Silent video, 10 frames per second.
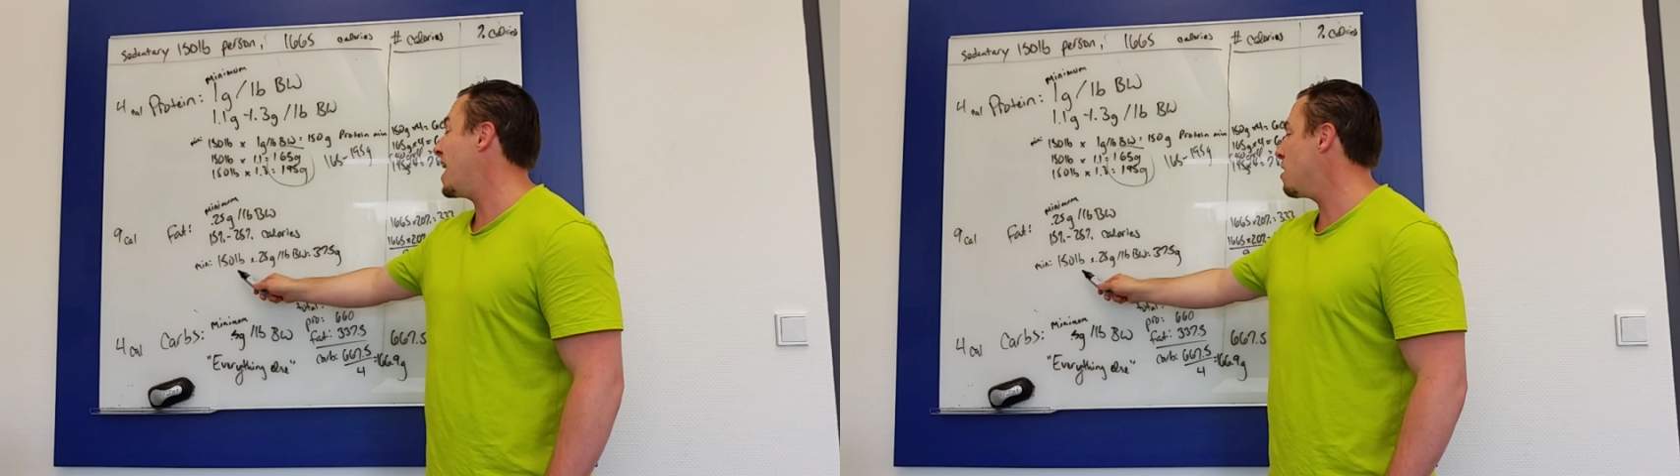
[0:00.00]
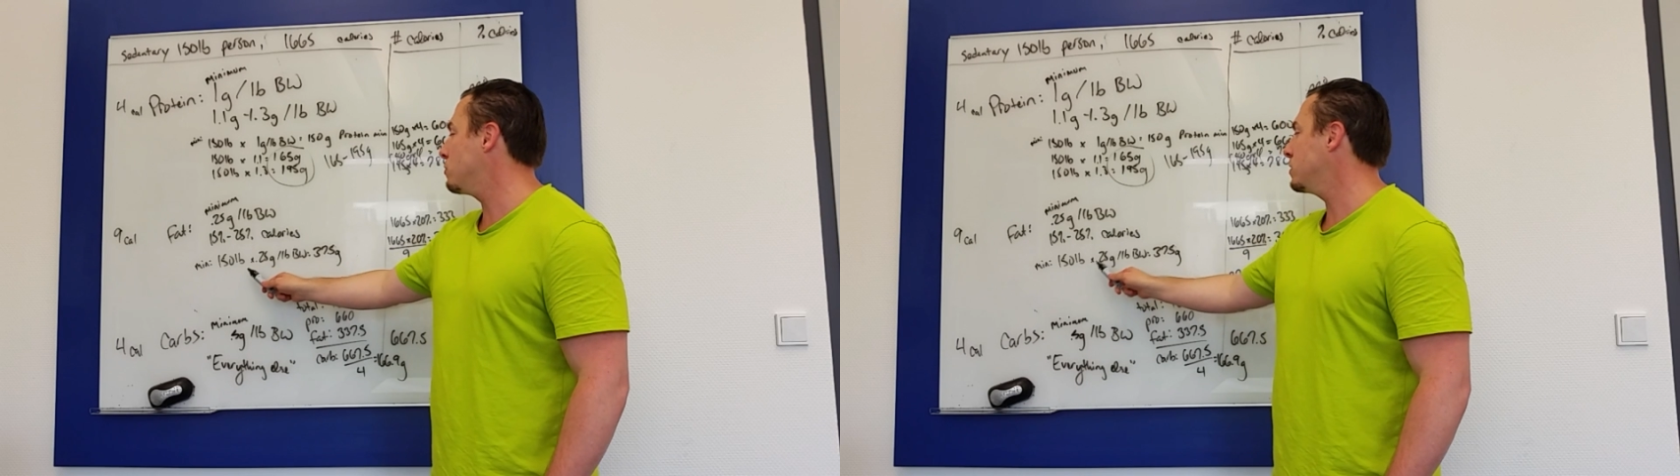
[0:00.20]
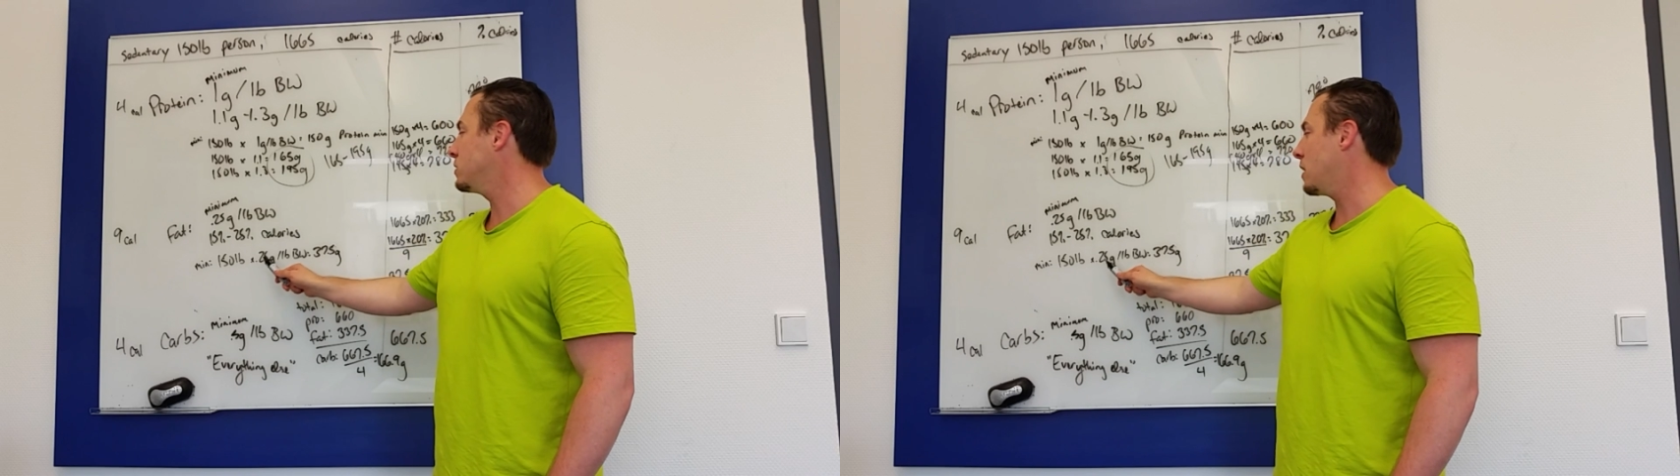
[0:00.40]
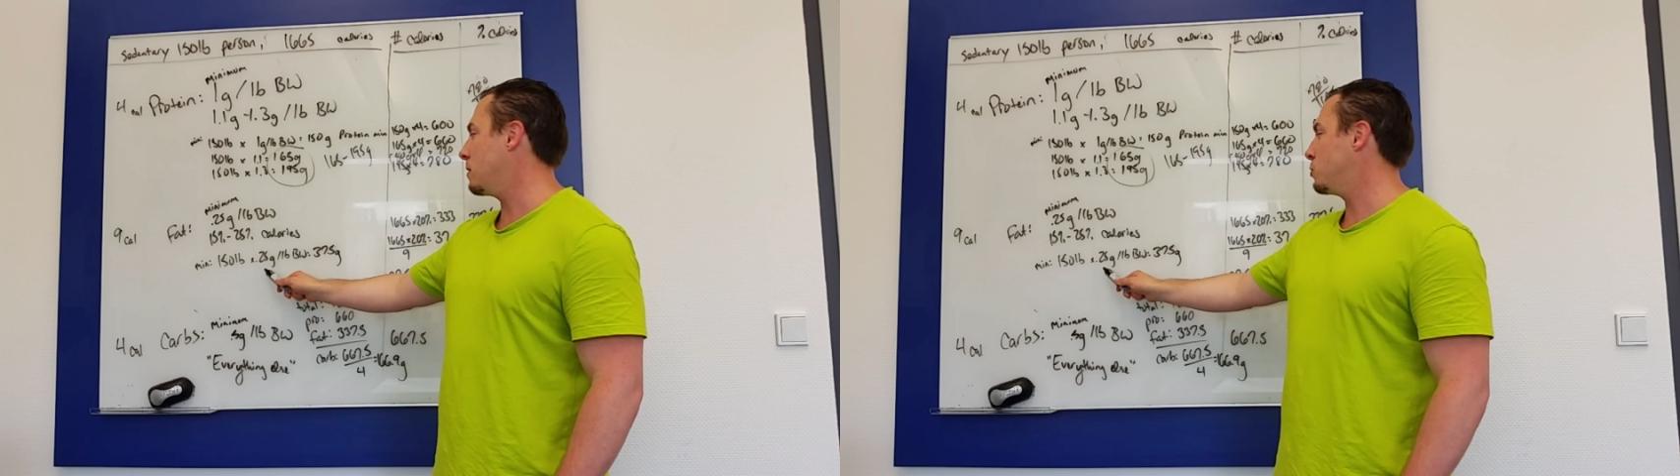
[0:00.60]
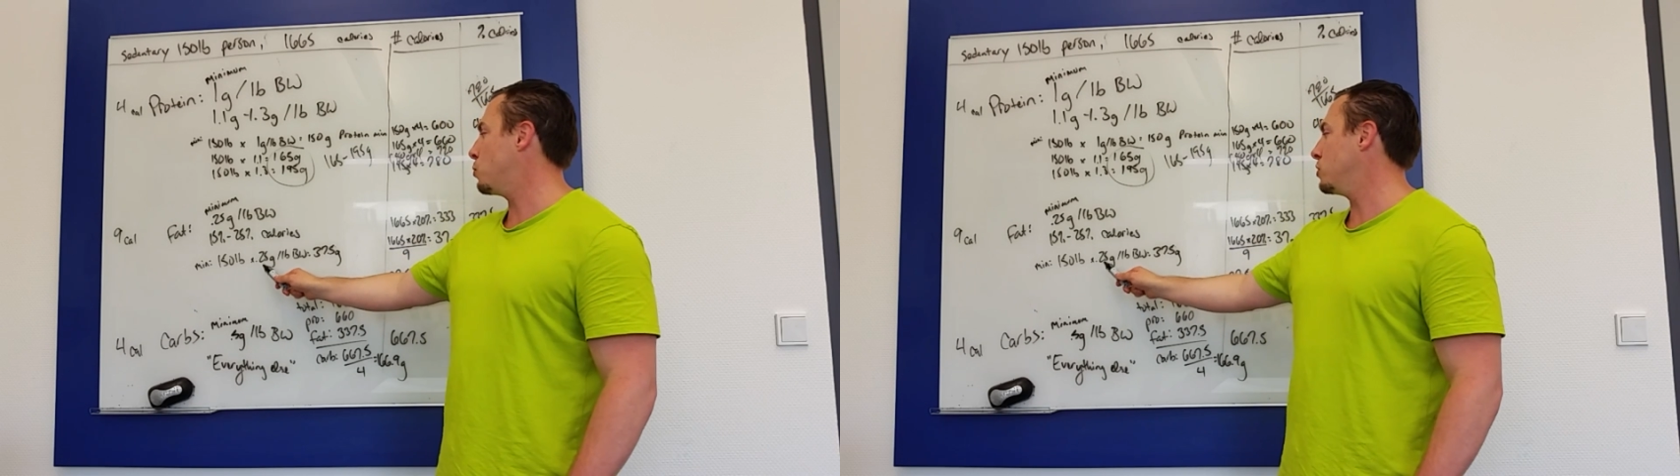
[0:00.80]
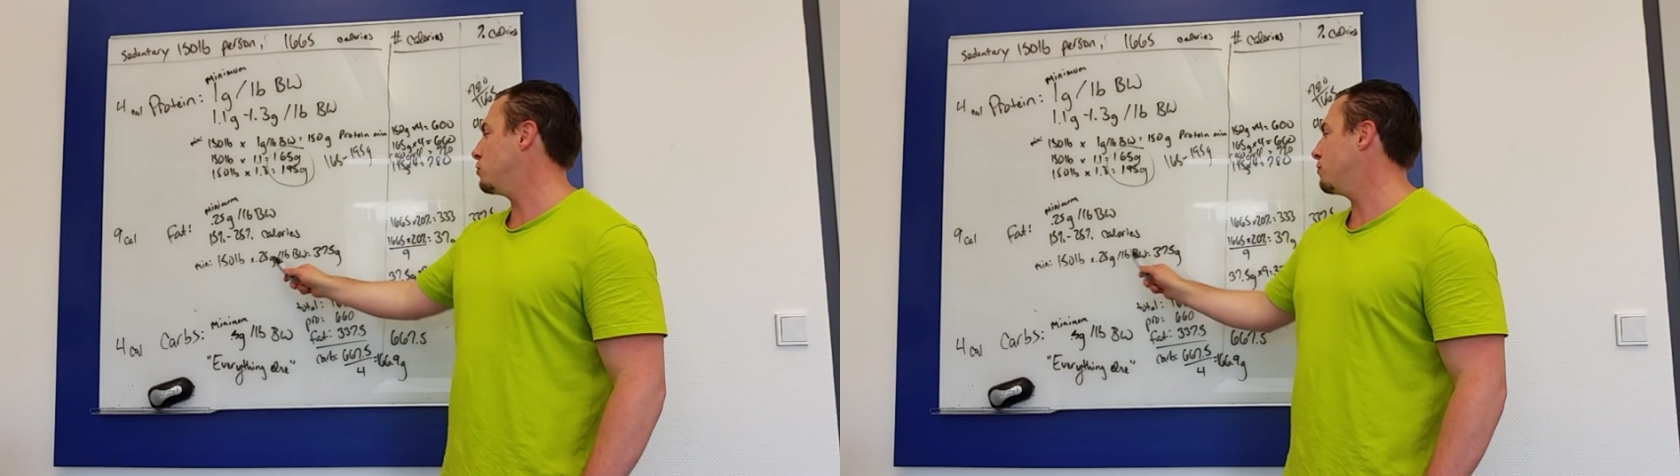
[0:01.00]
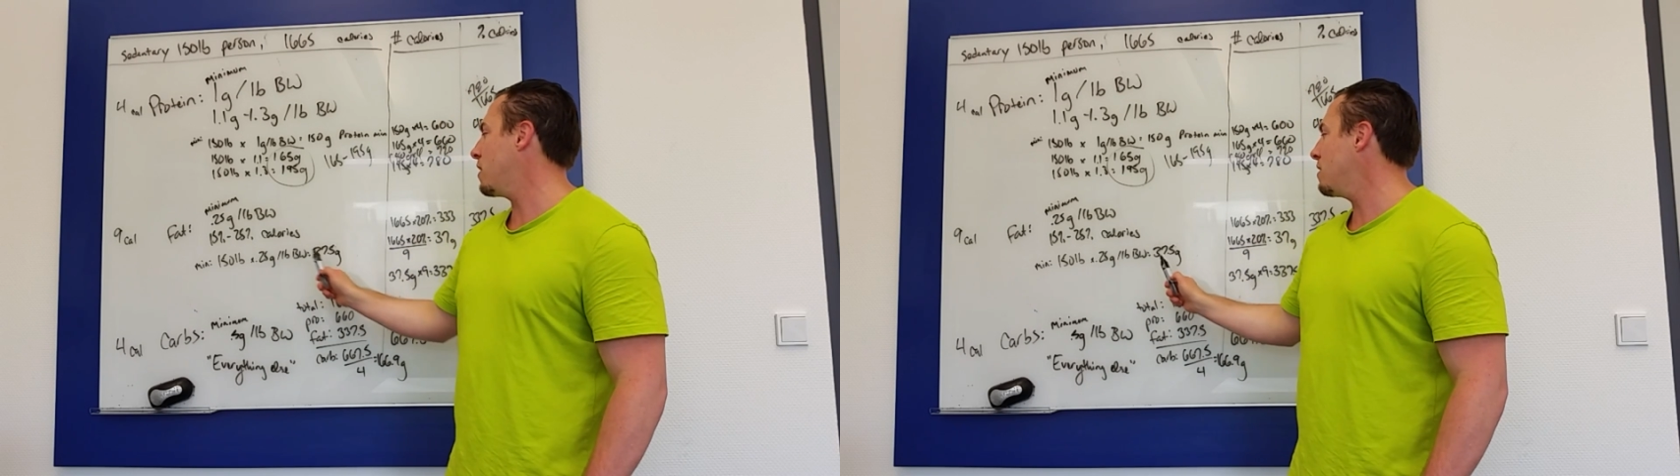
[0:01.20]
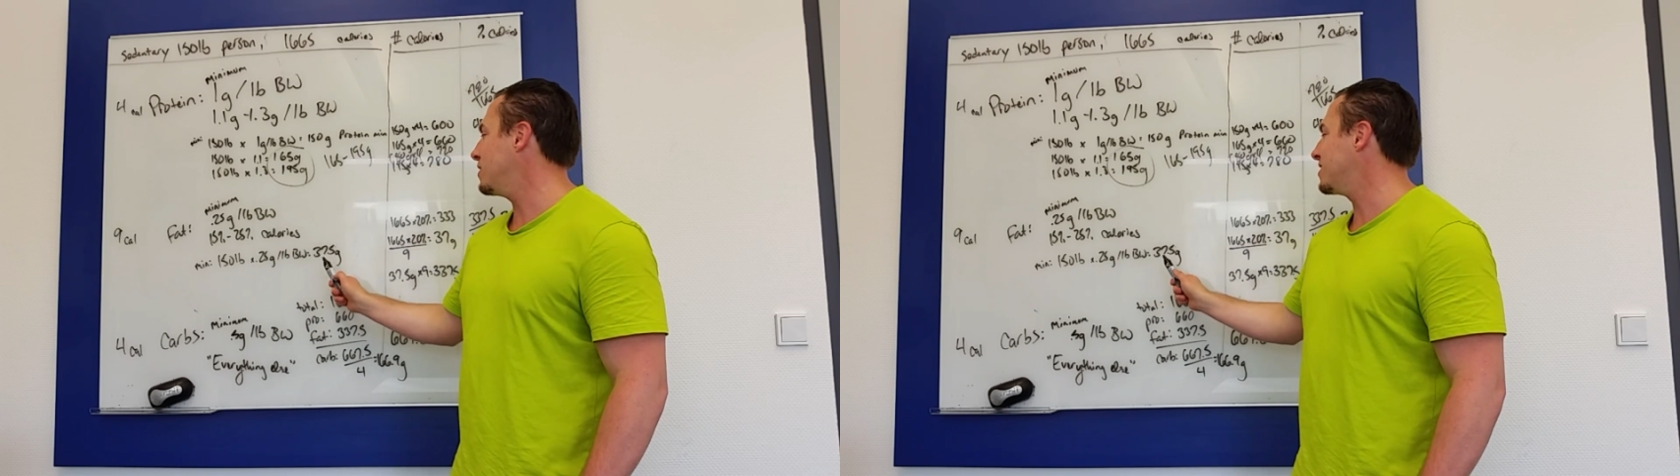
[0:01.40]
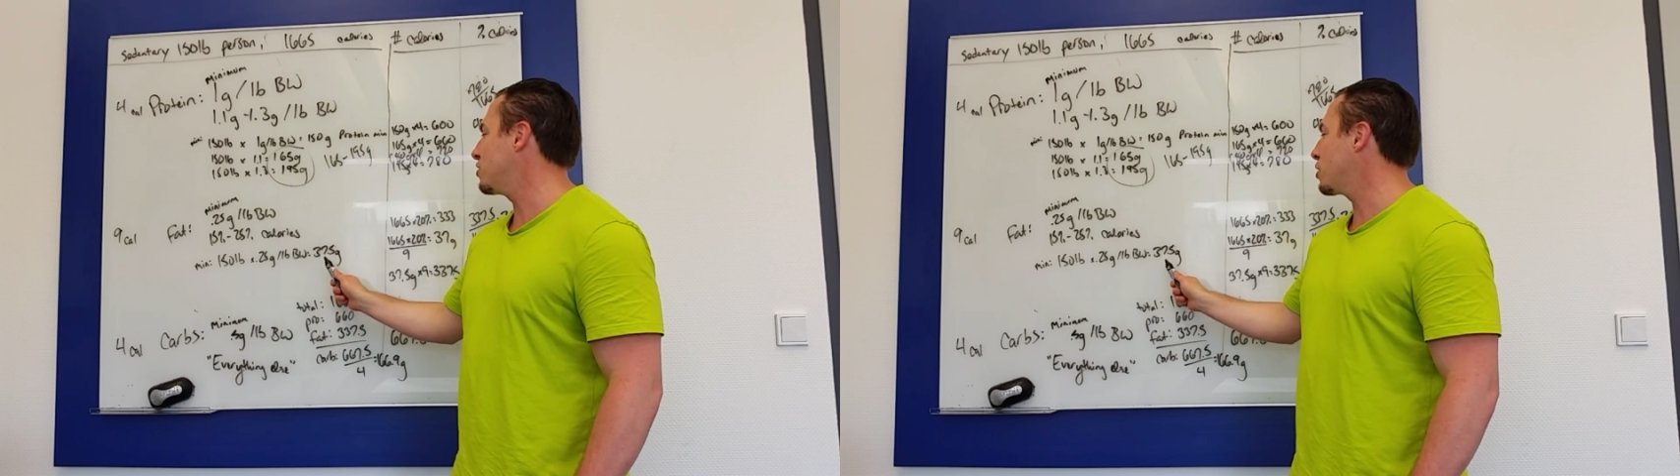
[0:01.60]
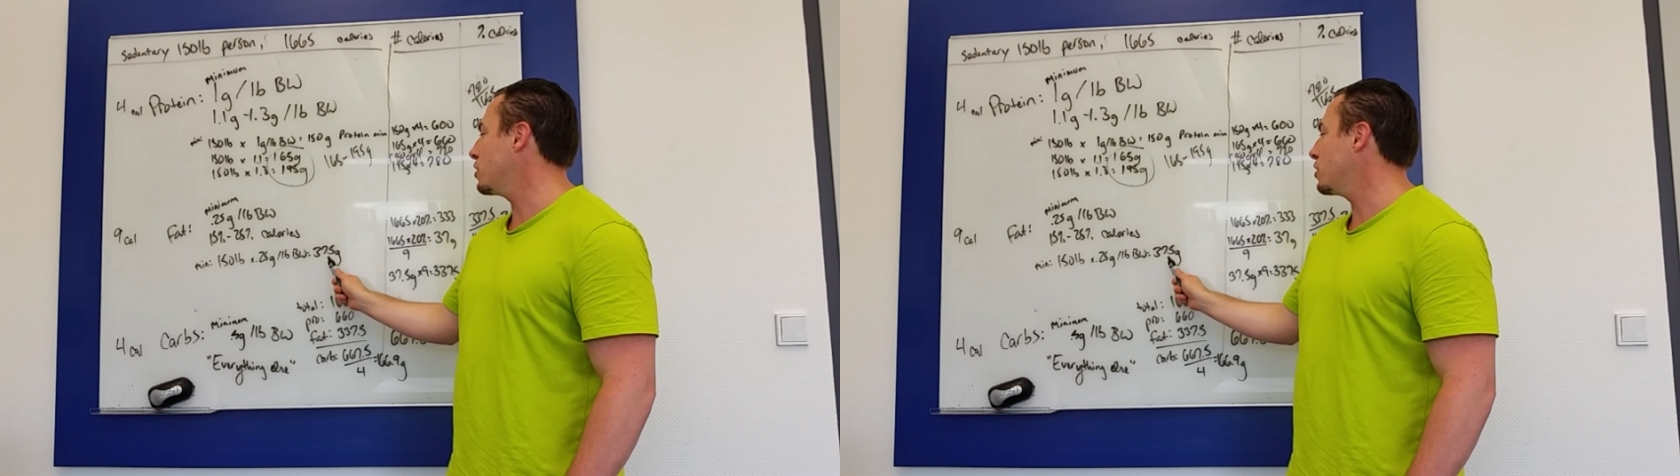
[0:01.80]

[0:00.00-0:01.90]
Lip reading: pounds times 0.25 is